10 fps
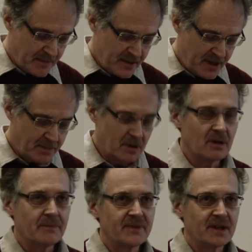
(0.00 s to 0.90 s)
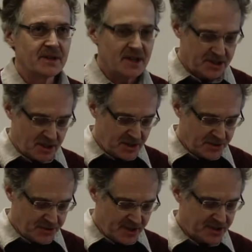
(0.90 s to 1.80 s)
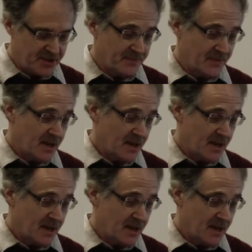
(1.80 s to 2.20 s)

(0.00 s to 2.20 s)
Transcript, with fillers: people in these countries